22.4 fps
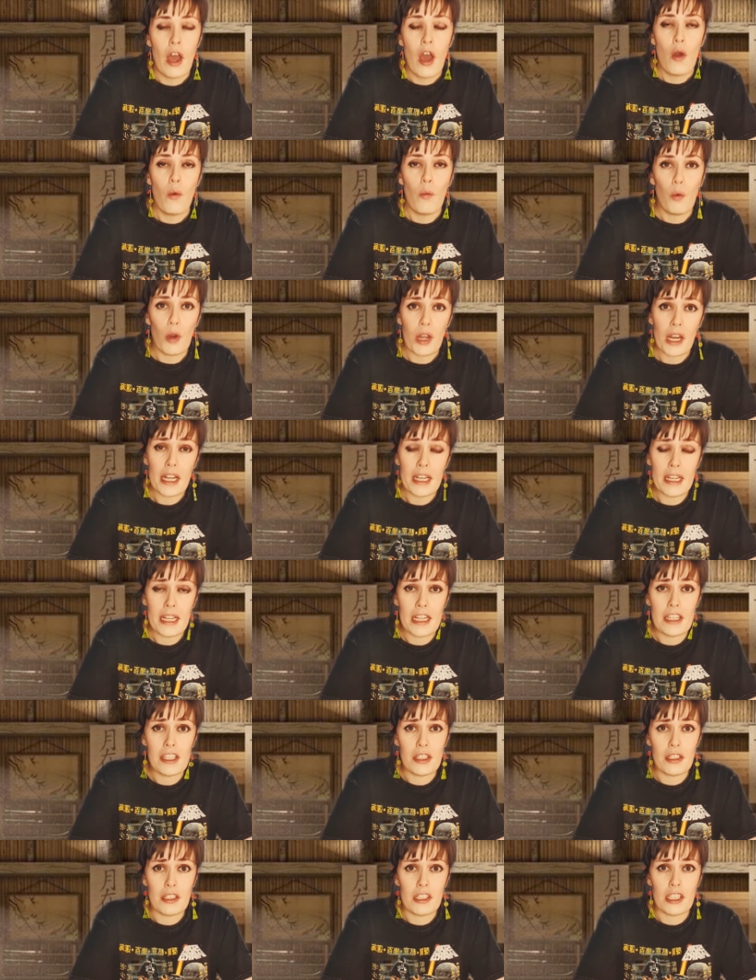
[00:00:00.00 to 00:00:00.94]
What I need
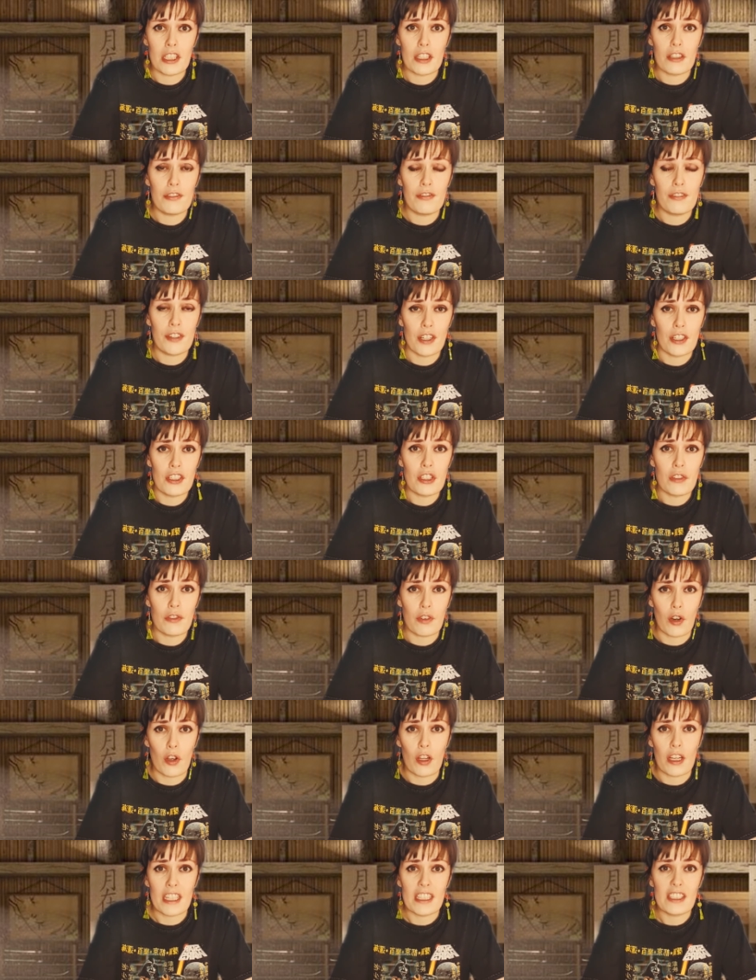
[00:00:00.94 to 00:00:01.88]
you to do first of
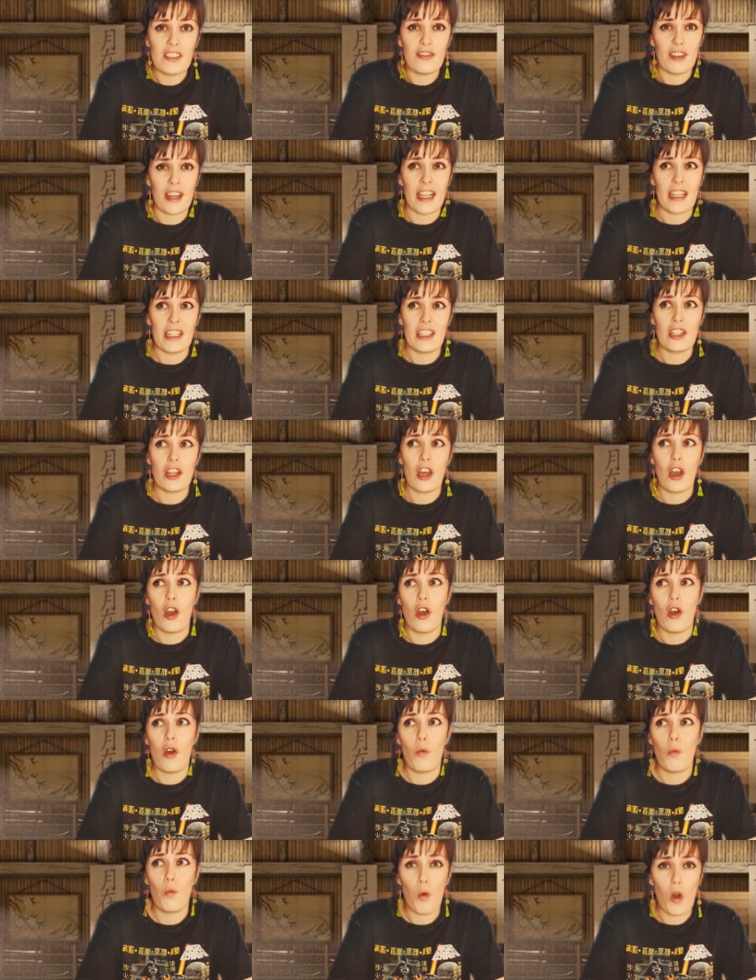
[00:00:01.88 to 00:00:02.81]
all is find
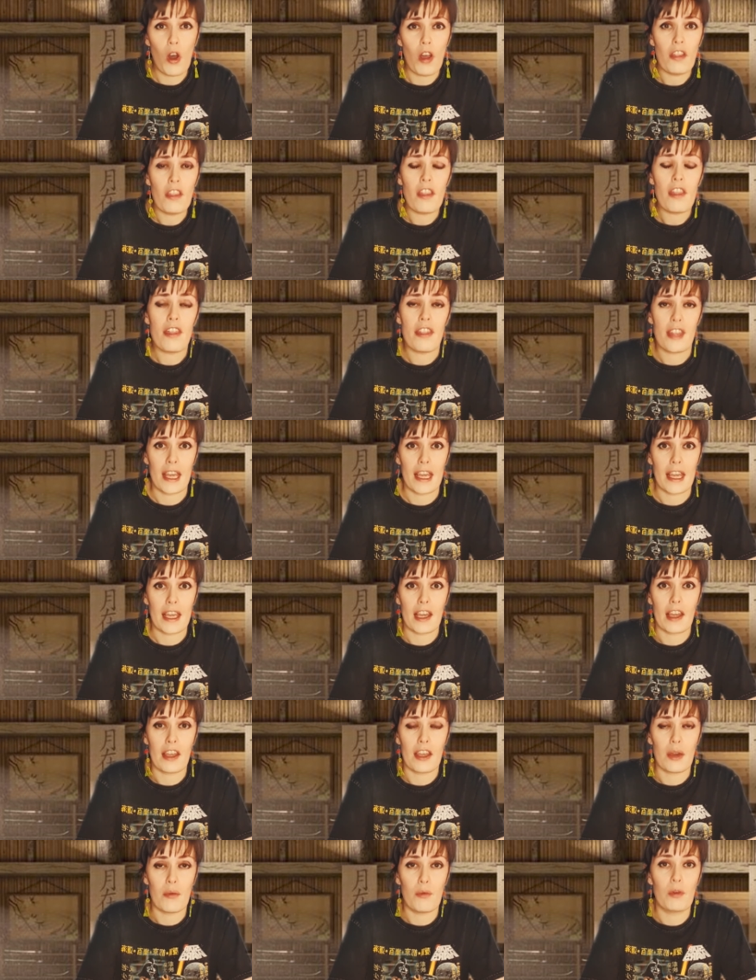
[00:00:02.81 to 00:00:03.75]
one thing
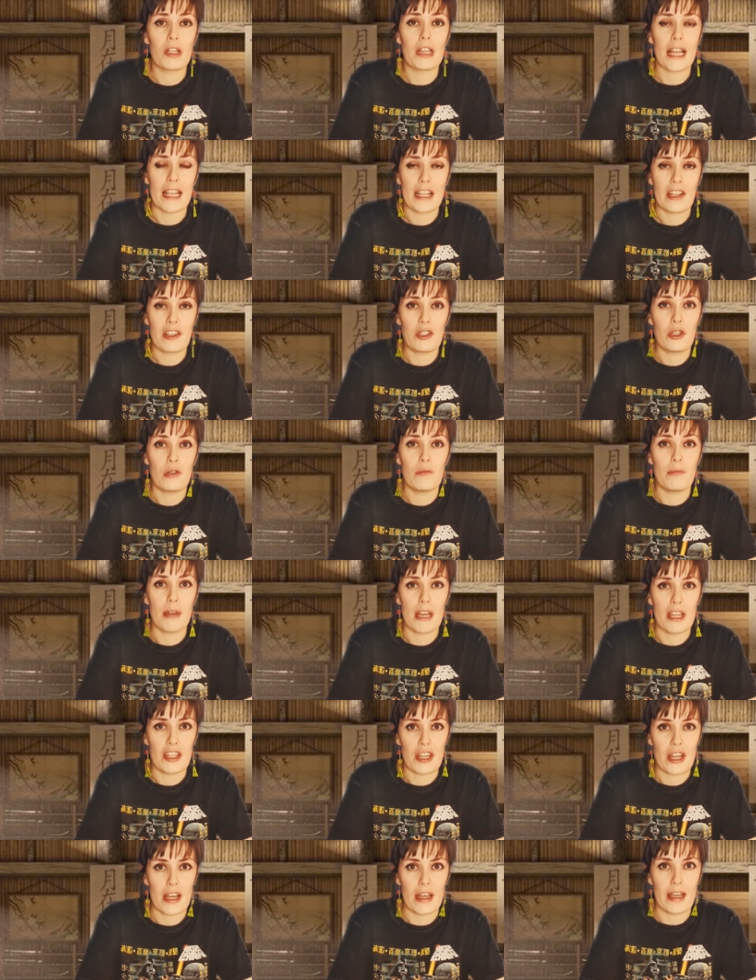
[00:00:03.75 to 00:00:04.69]
you would like to
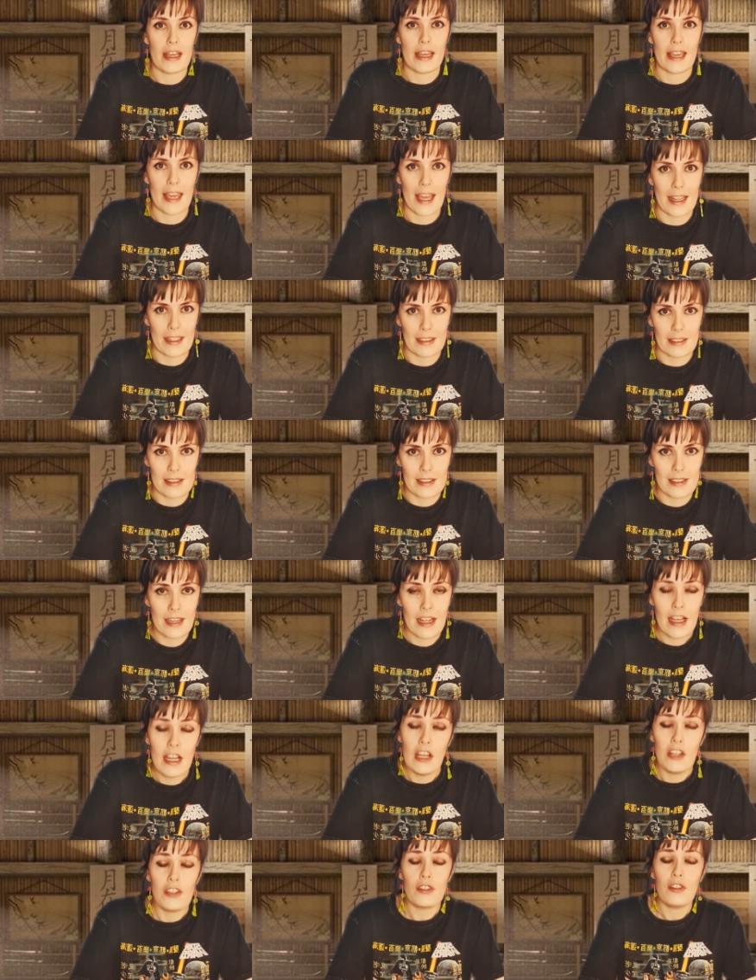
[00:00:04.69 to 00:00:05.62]
measure against.
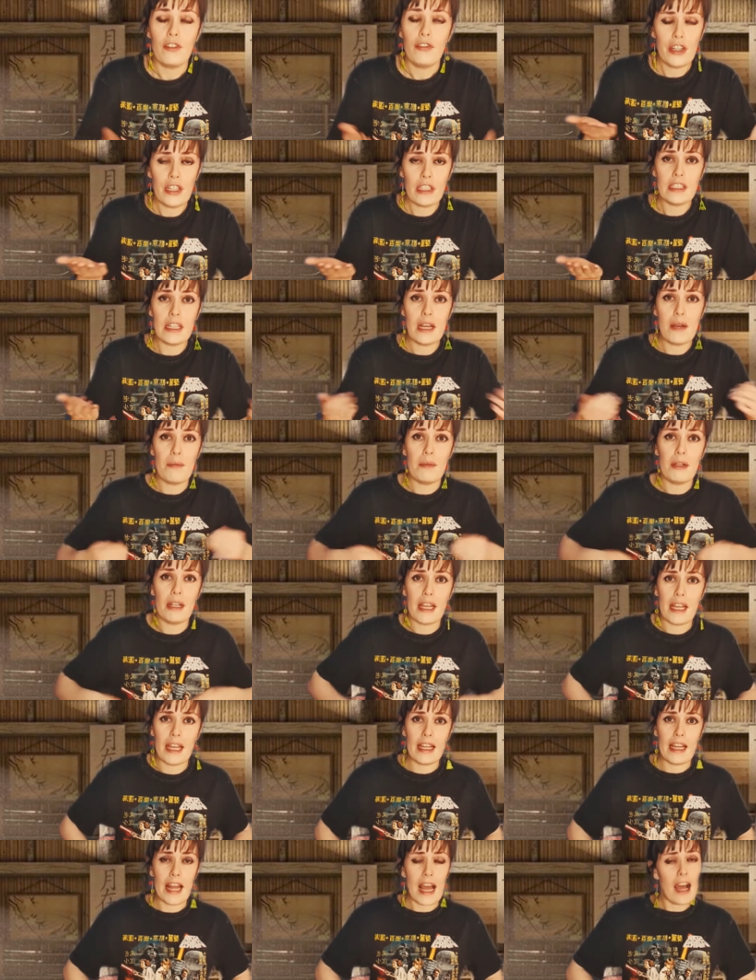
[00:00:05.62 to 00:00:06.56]
So for example,
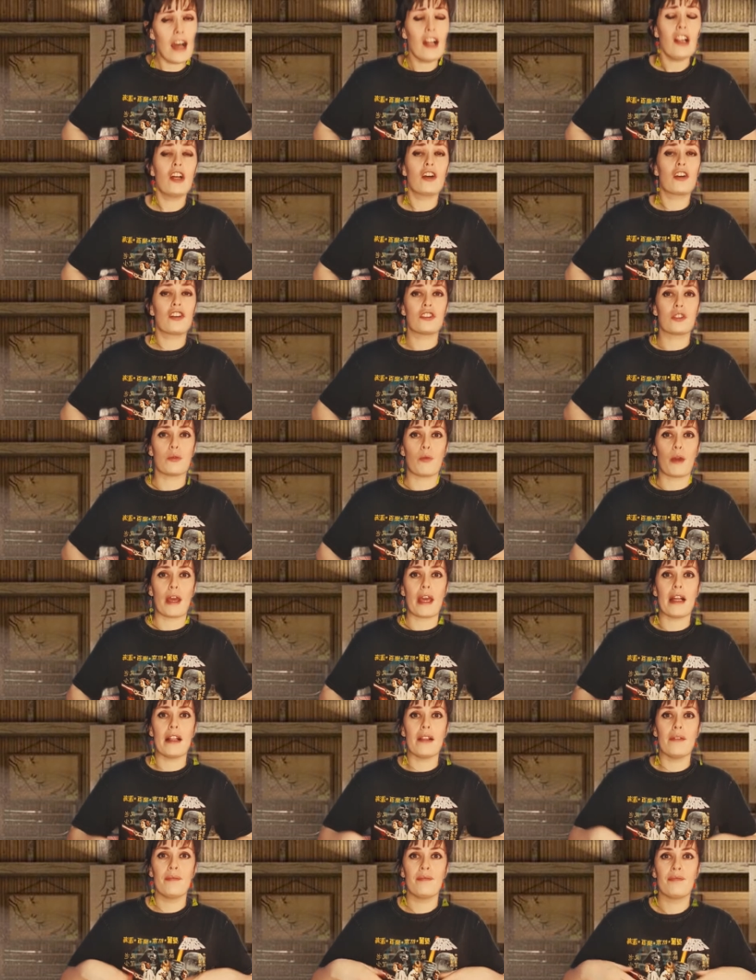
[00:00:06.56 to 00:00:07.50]
in How Long is a
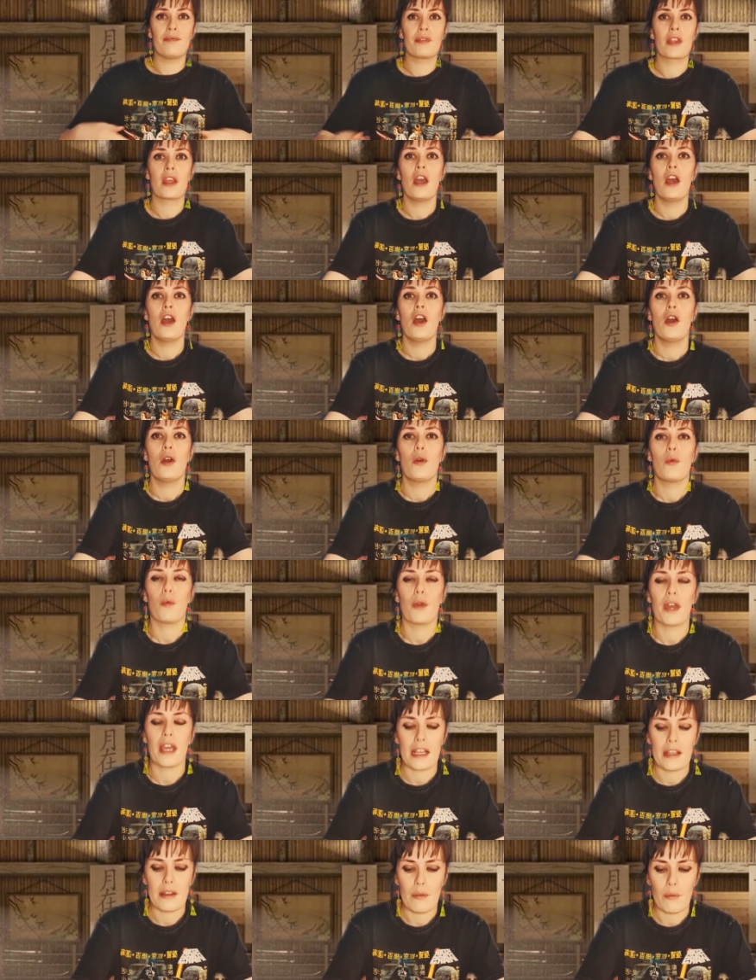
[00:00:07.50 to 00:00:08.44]
Whale,
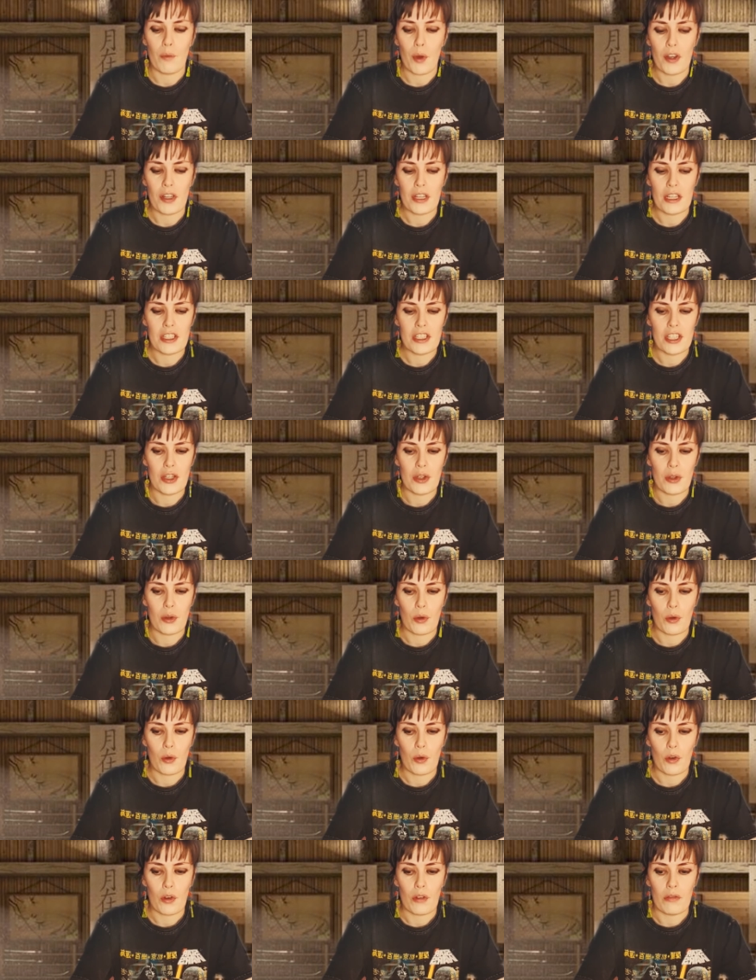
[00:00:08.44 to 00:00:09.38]
we wanted to
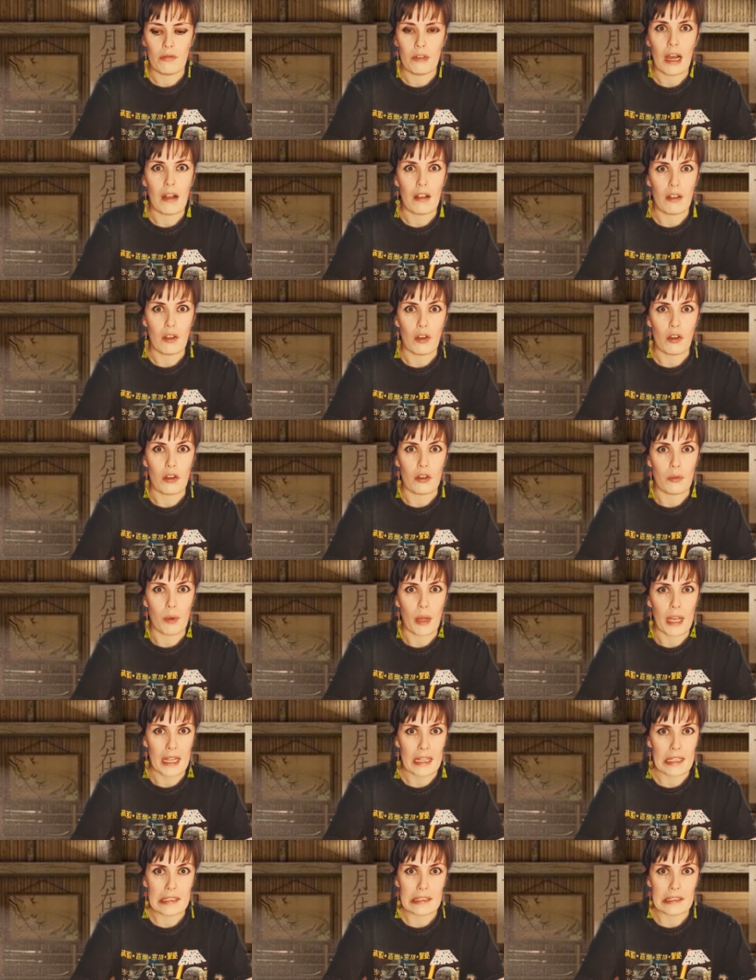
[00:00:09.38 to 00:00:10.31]
know how long a
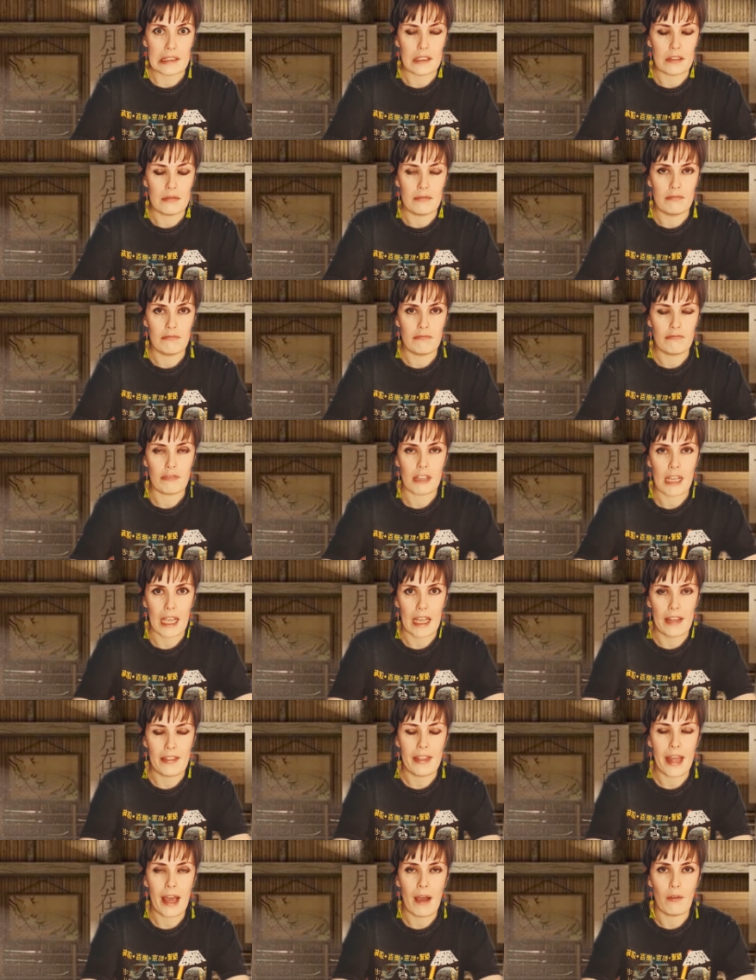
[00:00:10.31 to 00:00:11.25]
whale is. Okay,
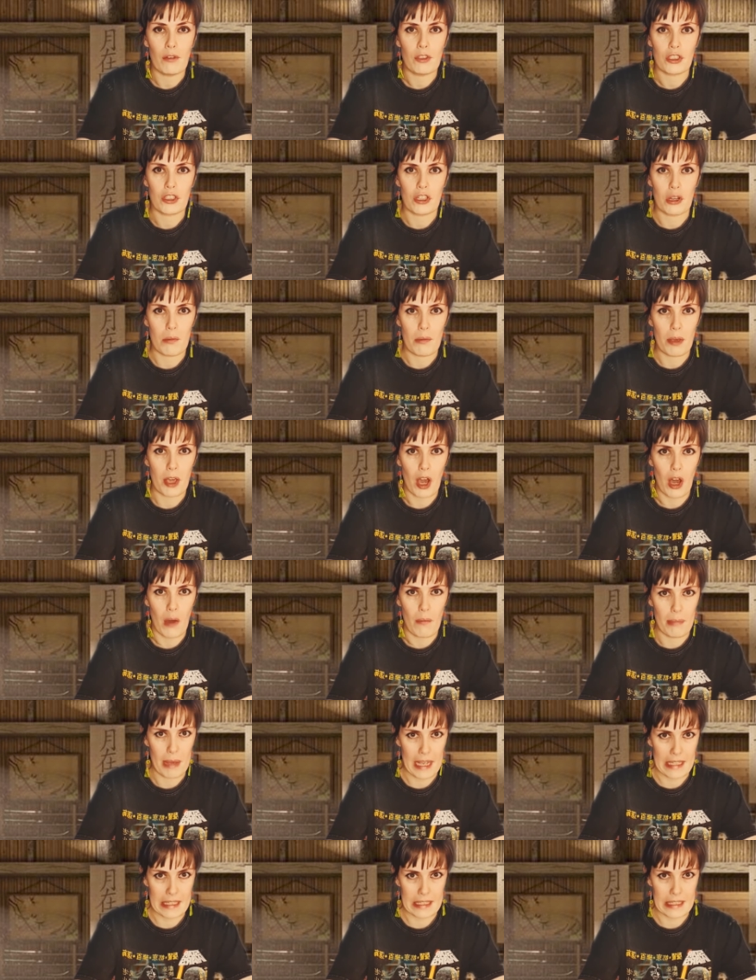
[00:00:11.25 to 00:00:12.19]
and that was going to be our
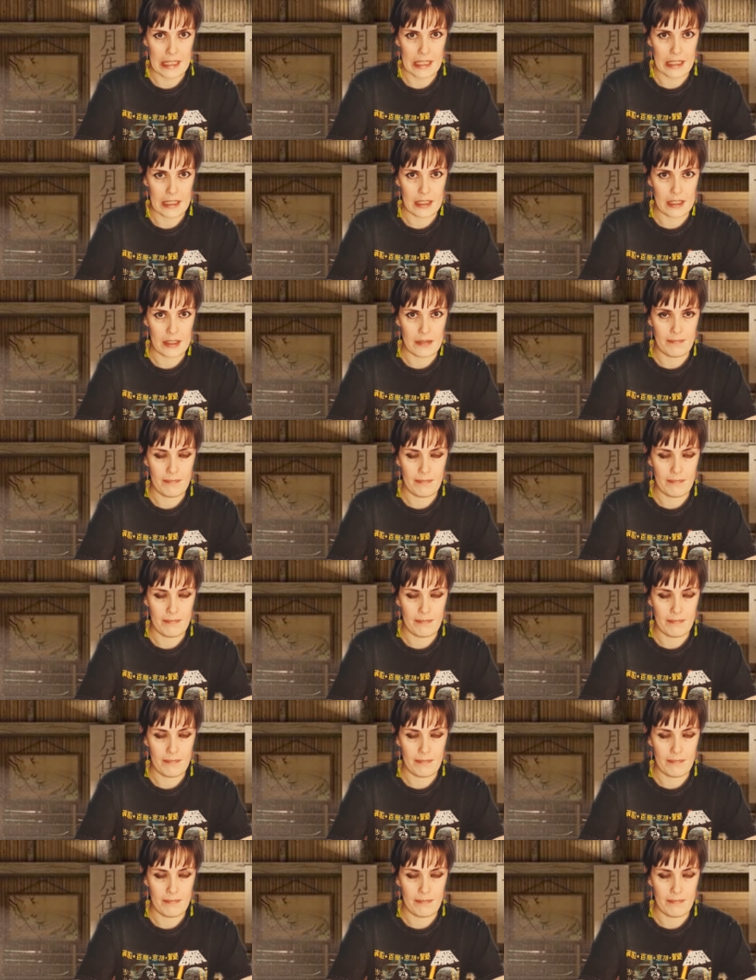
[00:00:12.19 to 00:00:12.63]
basis.